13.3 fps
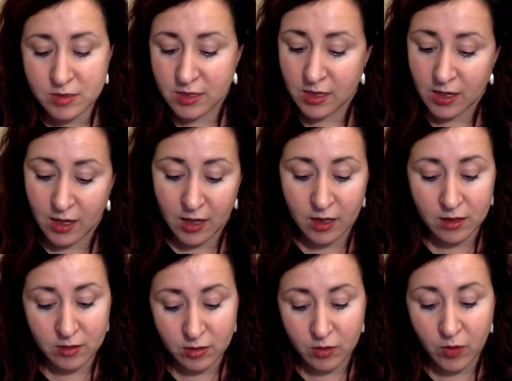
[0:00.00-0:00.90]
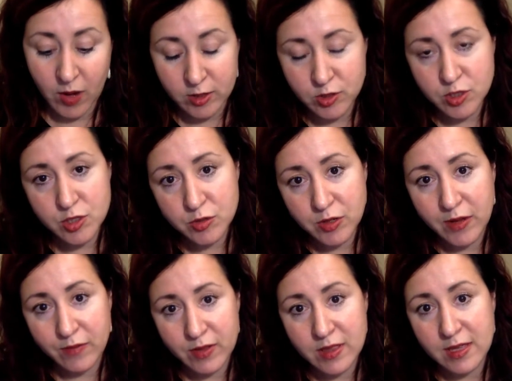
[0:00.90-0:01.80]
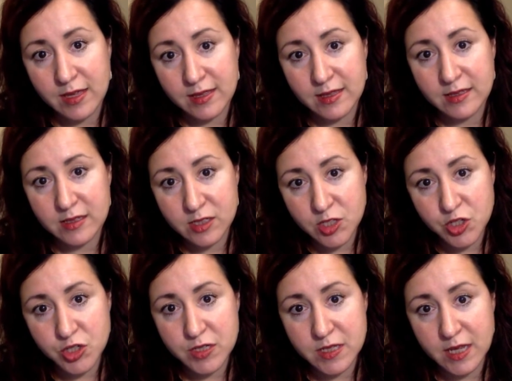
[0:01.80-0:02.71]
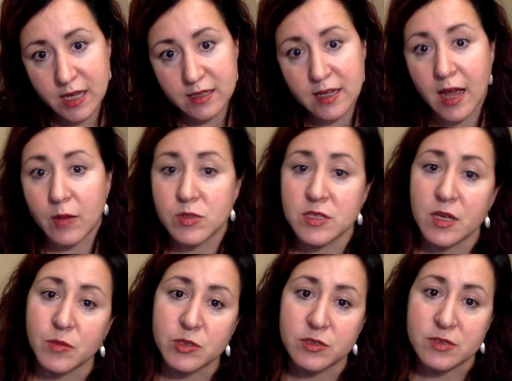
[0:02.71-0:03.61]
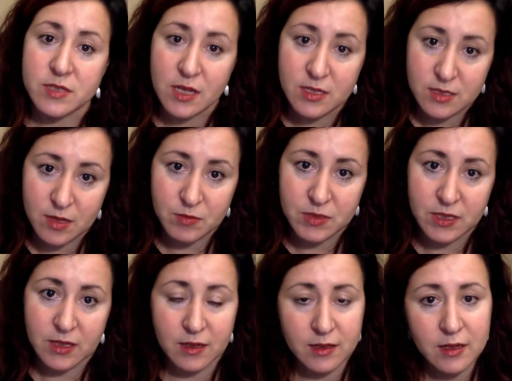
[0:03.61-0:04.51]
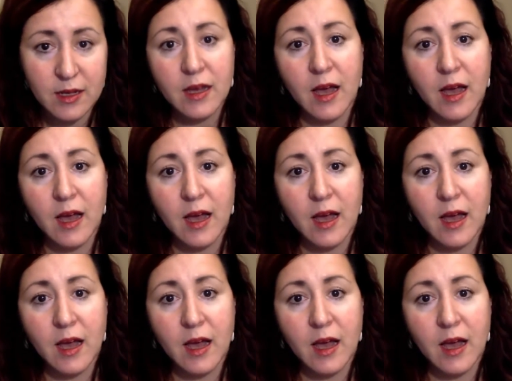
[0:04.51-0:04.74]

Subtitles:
say, hey, you know, I understood everything that the teacher said. I was able to say something.